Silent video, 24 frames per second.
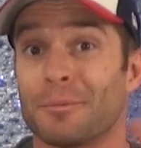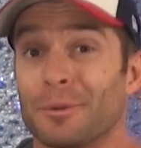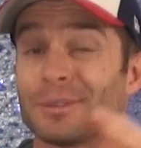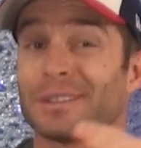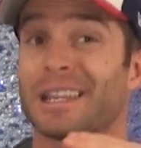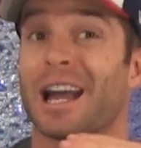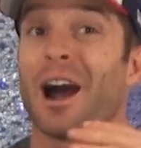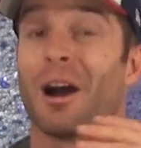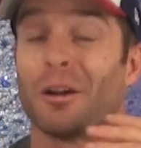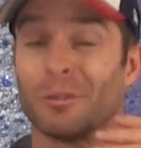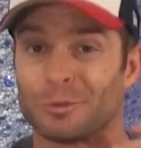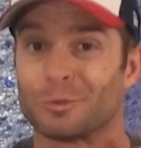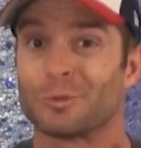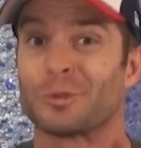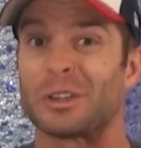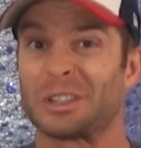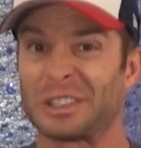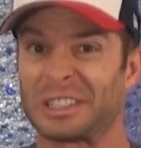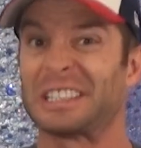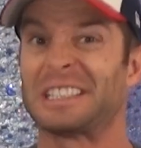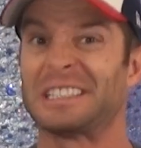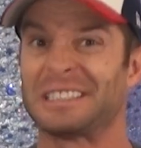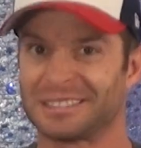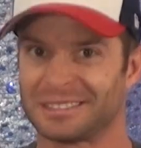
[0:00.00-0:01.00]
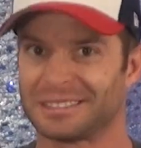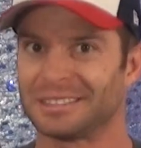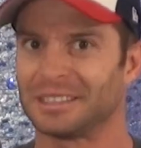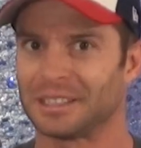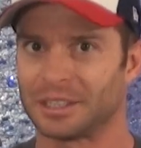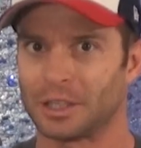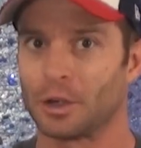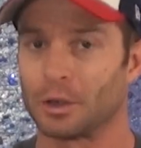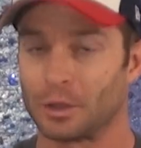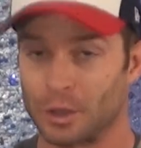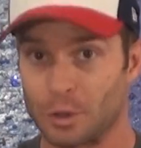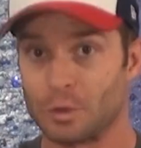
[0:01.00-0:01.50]
without really,
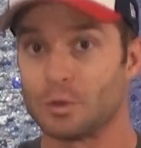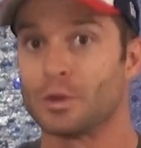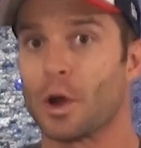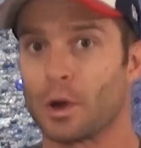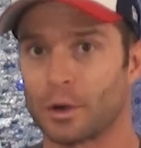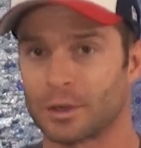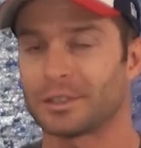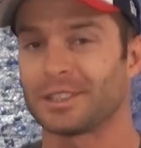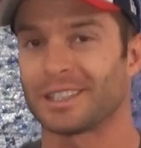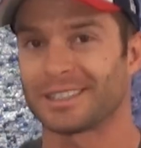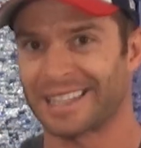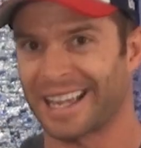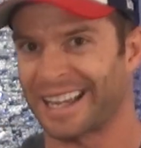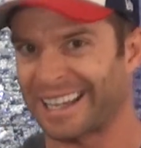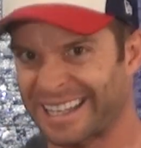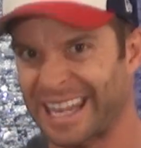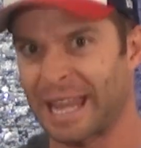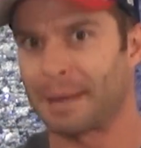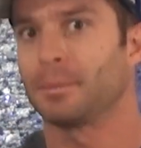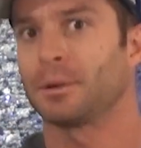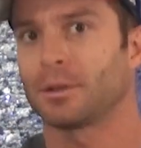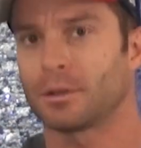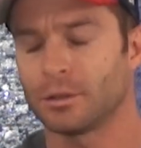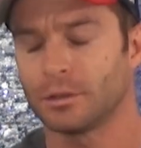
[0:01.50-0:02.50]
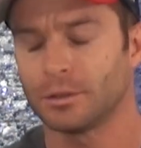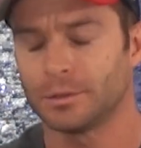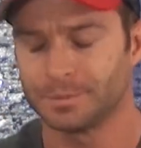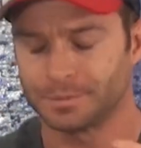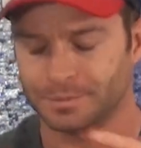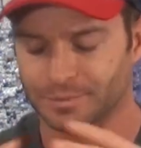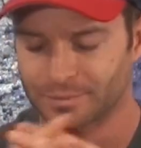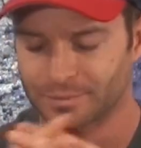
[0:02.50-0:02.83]
you noticing that chemical